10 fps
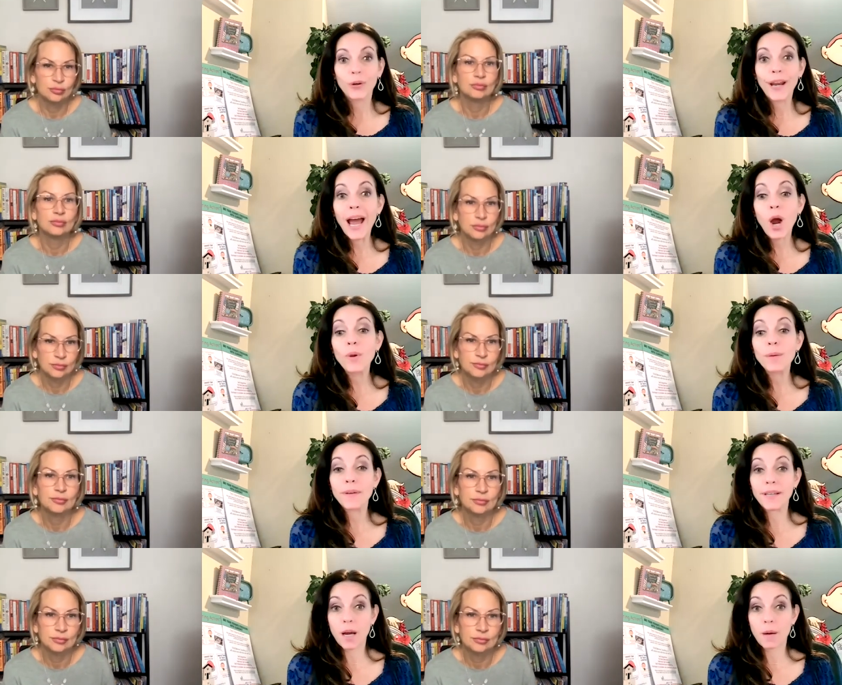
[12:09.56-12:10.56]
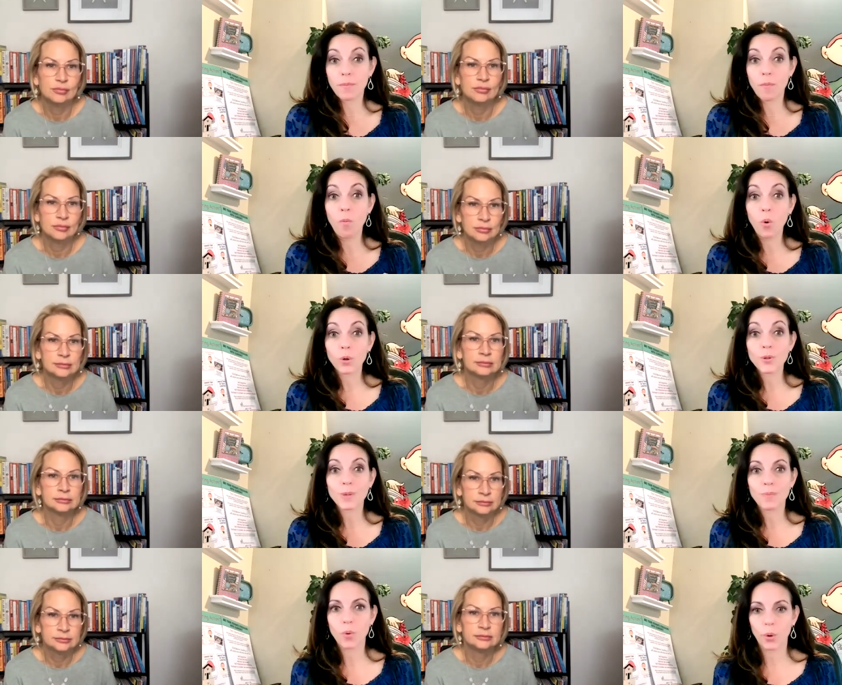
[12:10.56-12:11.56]
Speaker 1: Now we become more
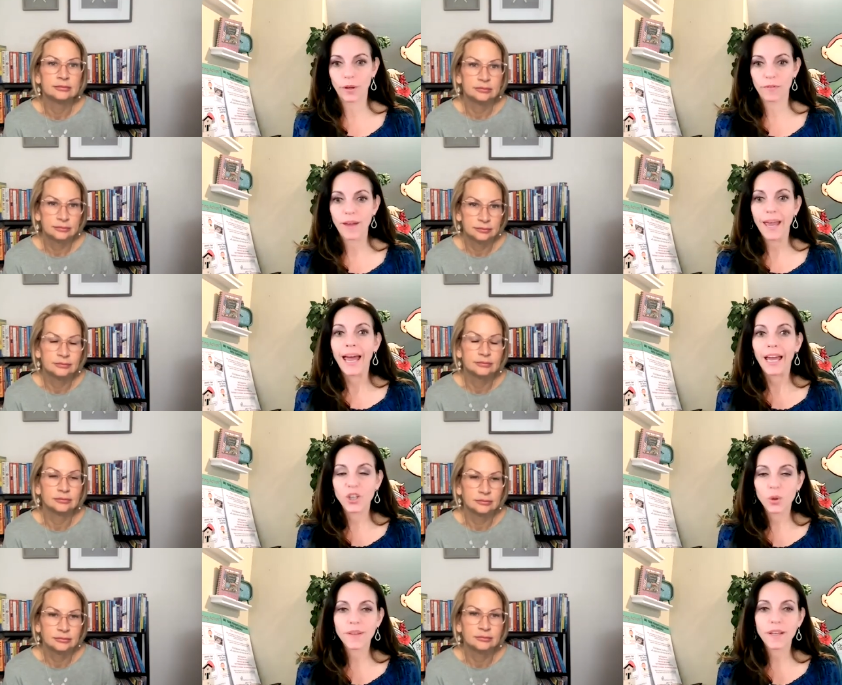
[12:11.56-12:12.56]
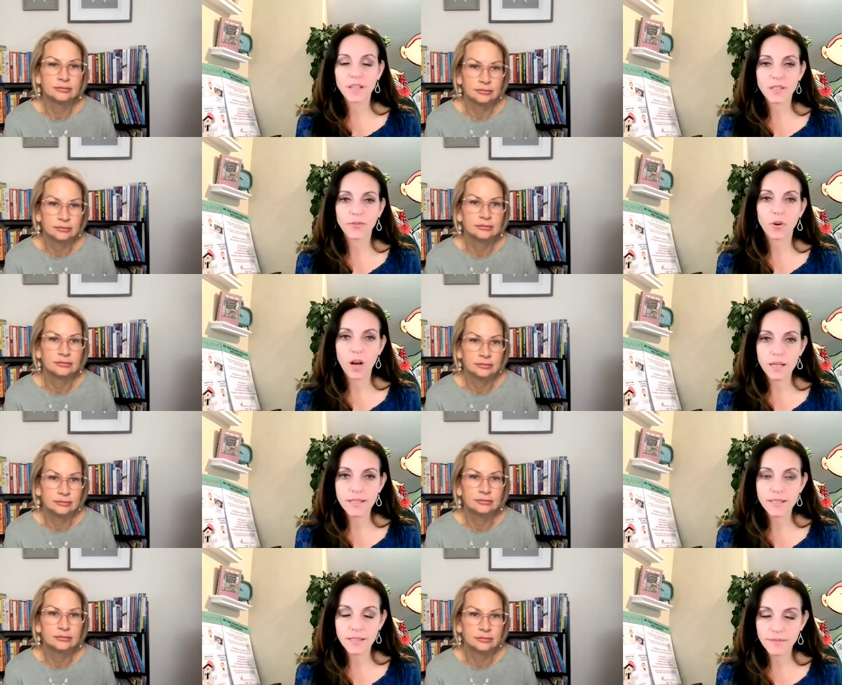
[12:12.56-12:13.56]
supportive. And you know what that does for us
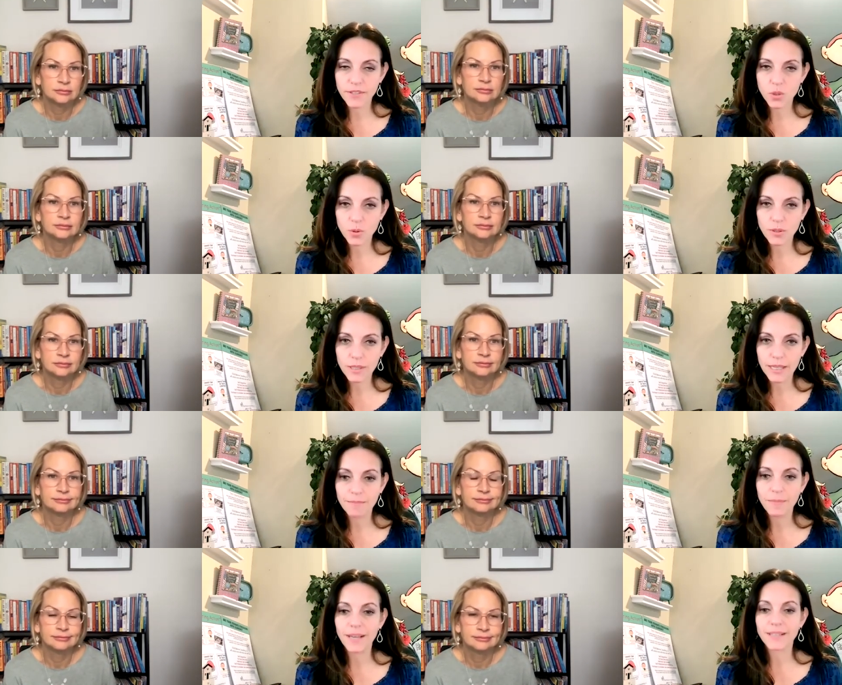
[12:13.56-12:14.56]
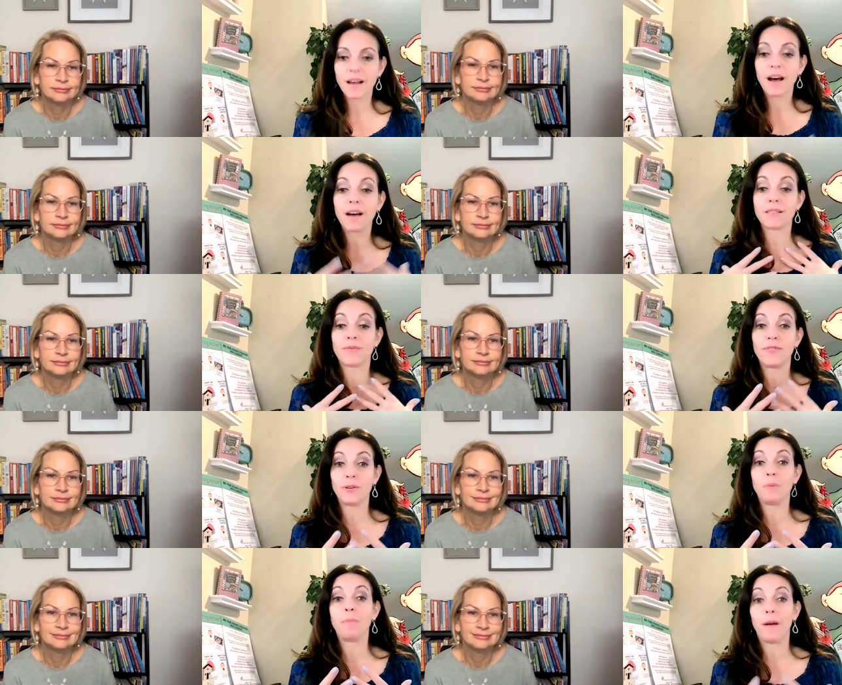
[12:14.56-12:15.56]
as individuals? It makes us
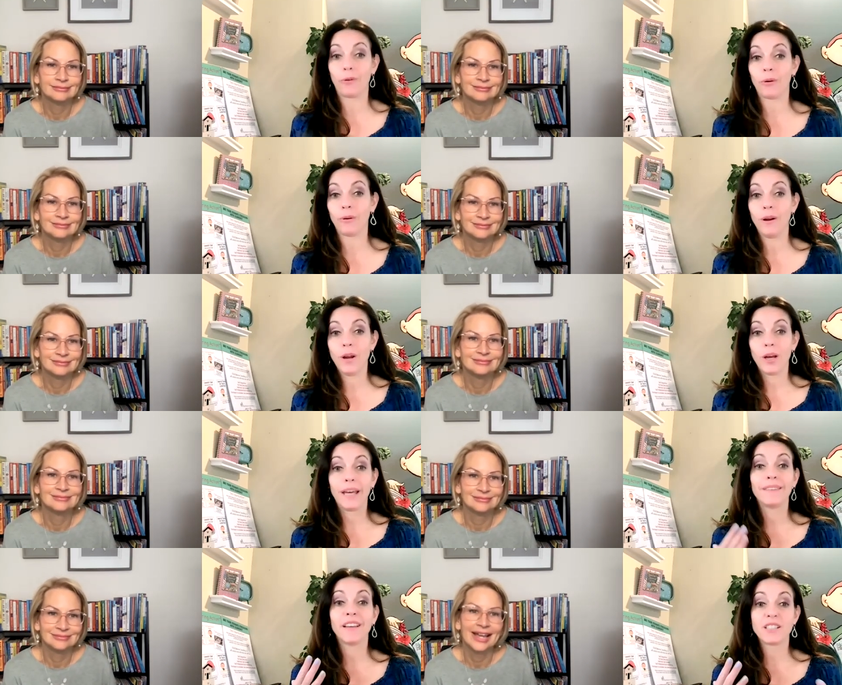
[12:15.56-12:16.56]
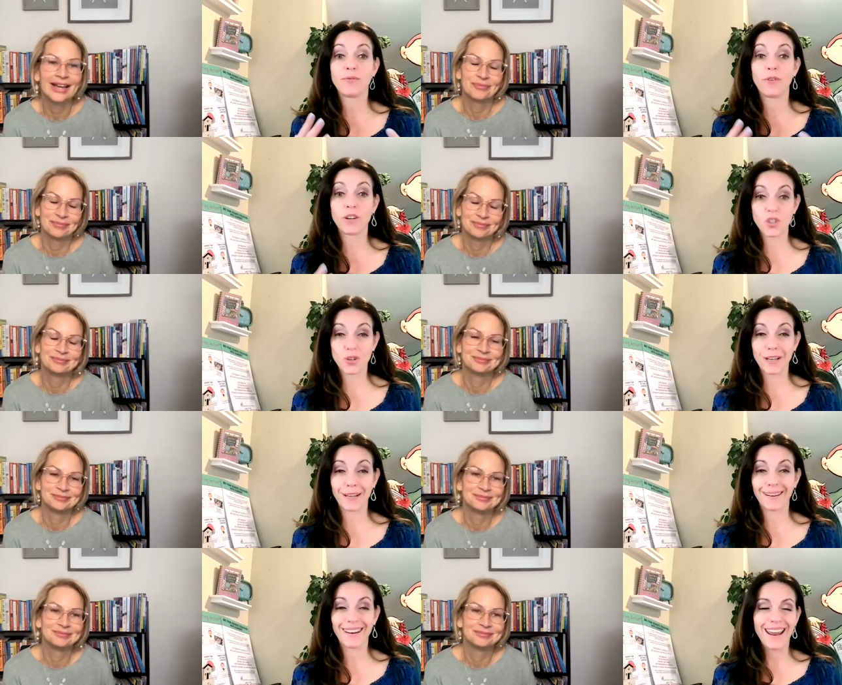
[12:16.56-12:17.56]
feel better and less
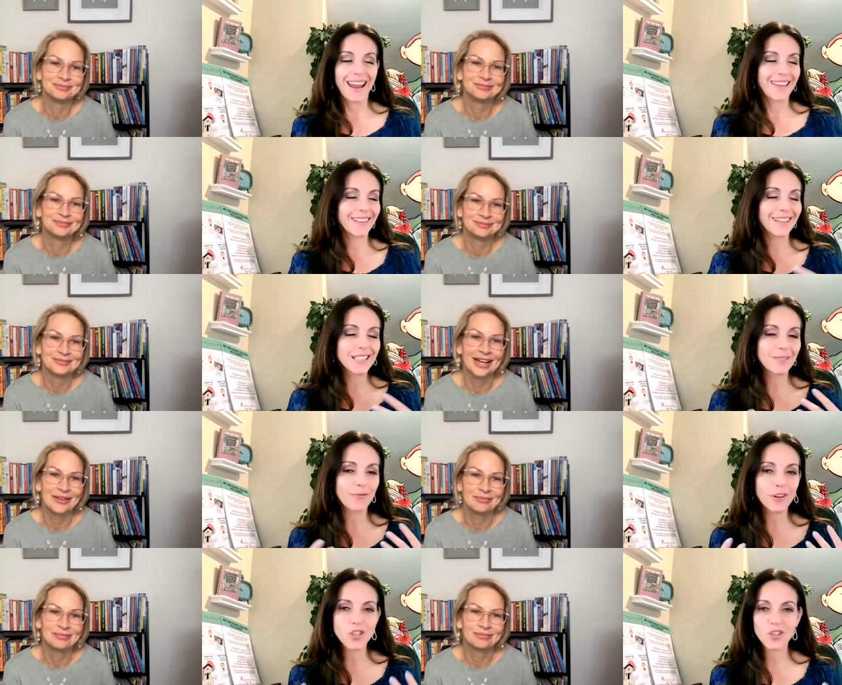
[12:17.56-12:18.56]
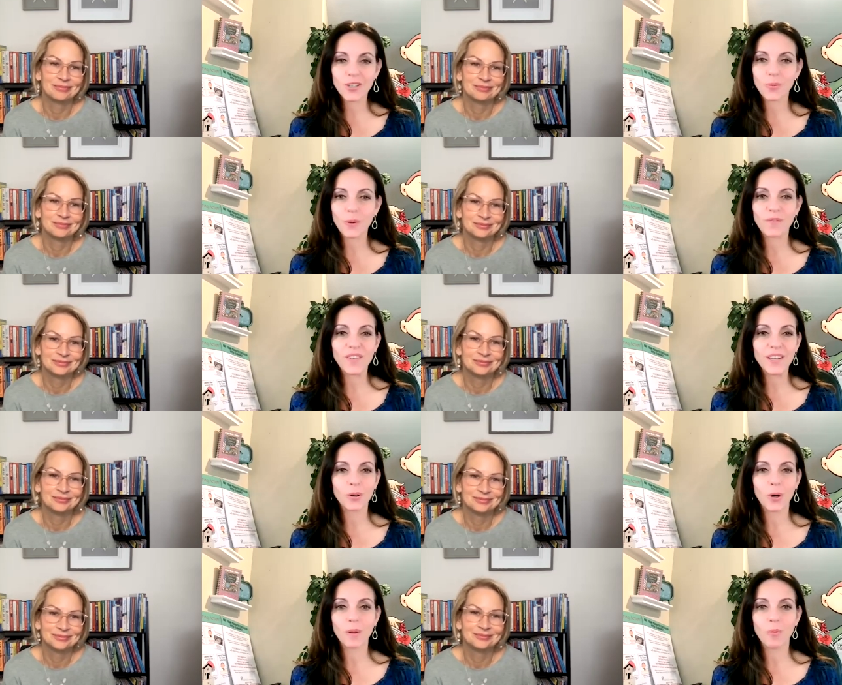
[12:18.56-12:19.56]
frustrated. And the less frustrated we
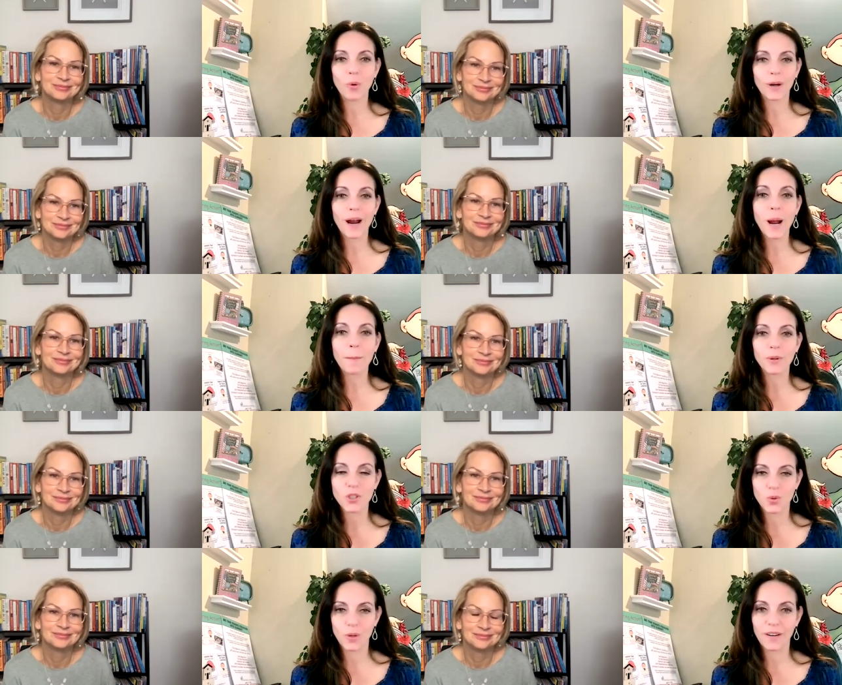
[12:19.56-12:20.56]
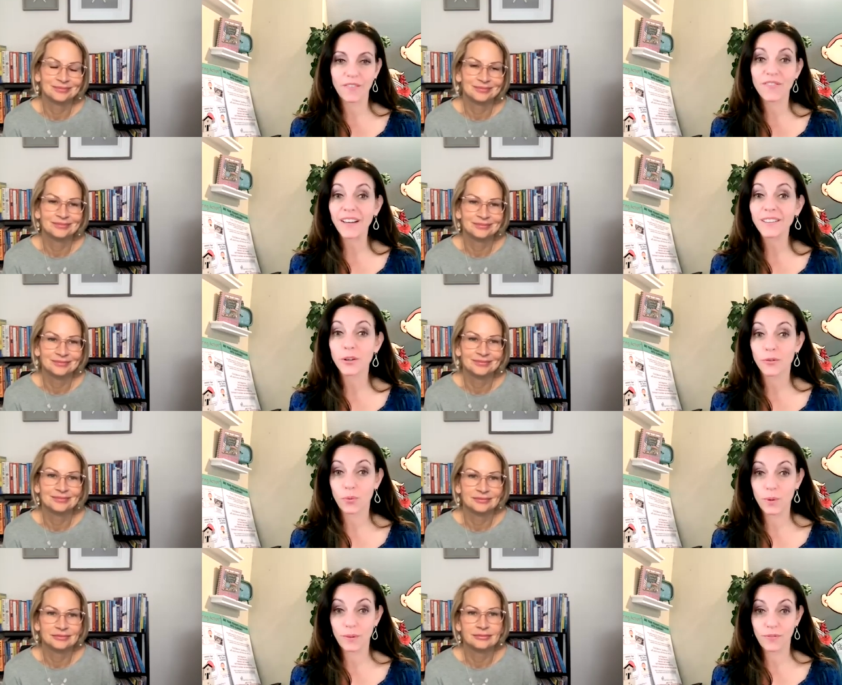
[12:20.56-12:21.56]
feel and the more accomplished and effective
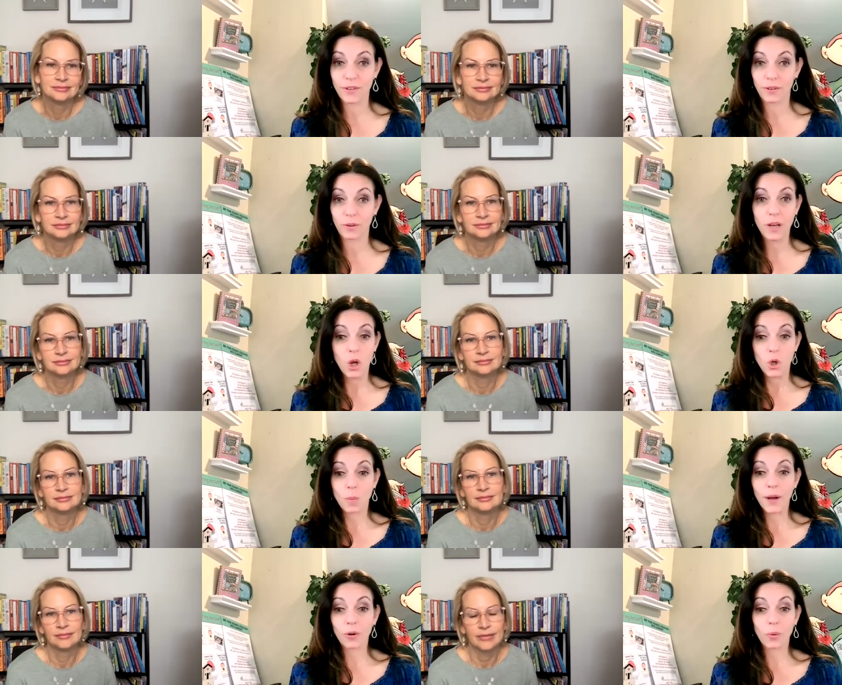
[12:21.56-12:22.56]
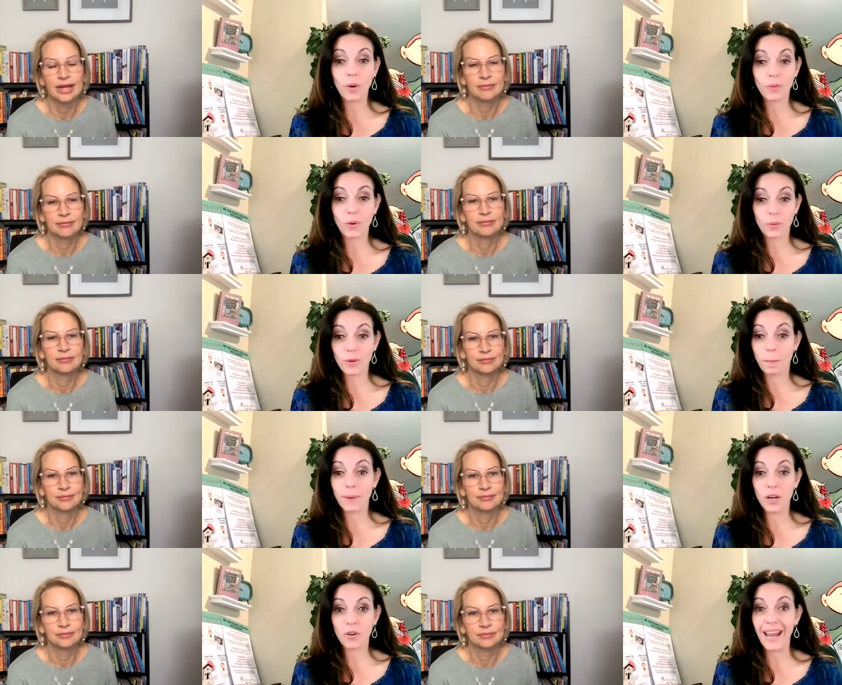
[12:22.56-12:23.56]
we feel, no matter whether with a
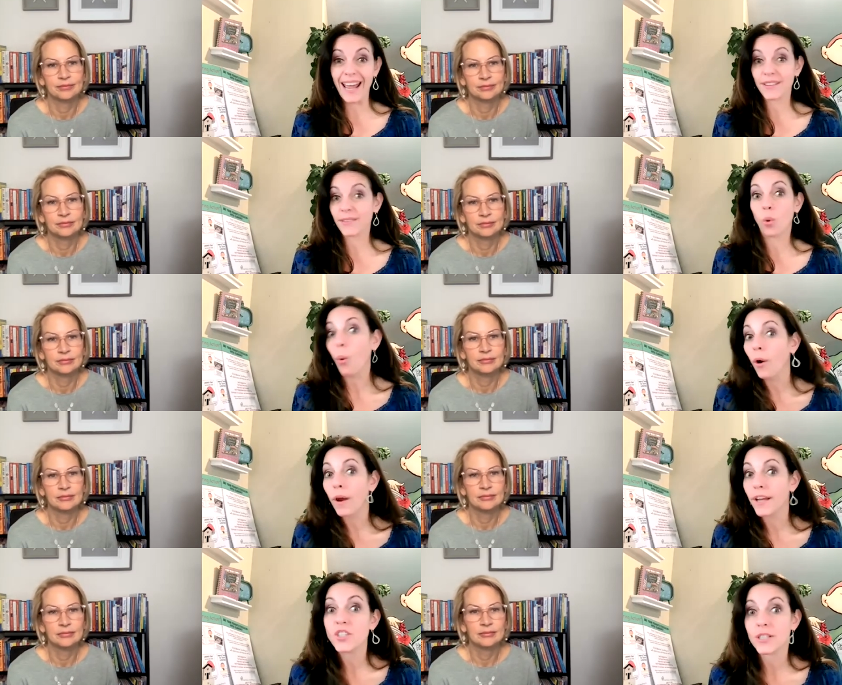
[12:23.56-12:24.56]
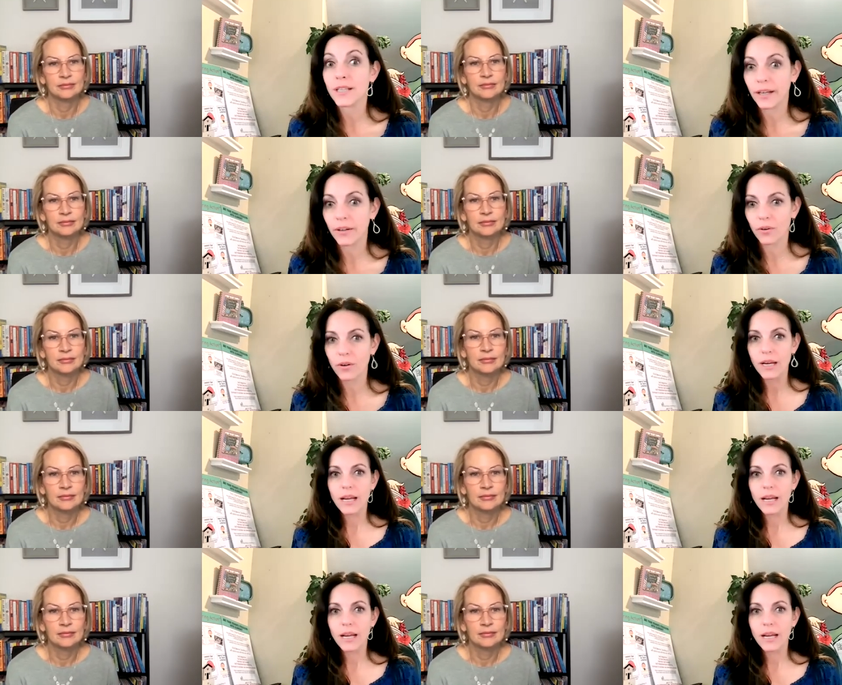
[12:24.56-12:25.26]
parent and or educator,